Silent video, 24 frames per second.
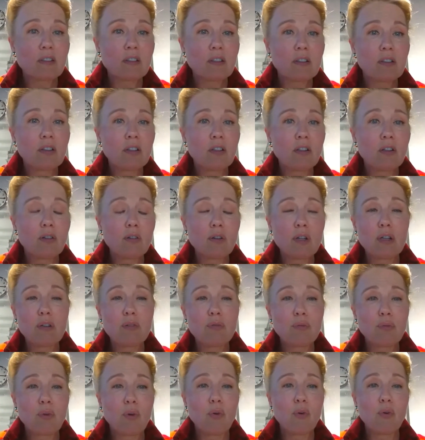If
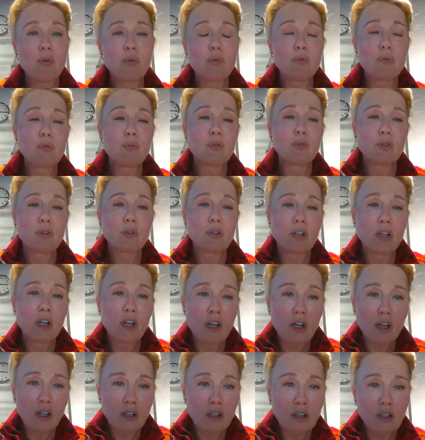all of your
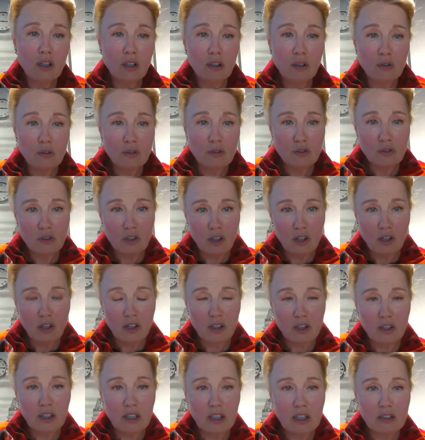nodes
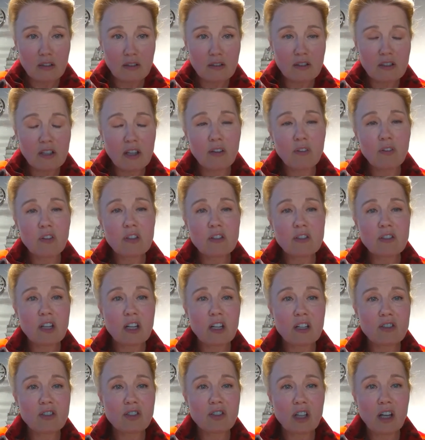are in Southeast
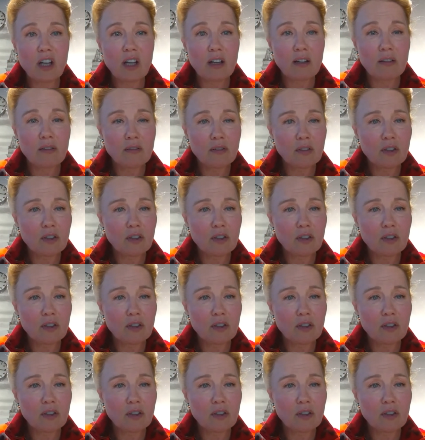Asia,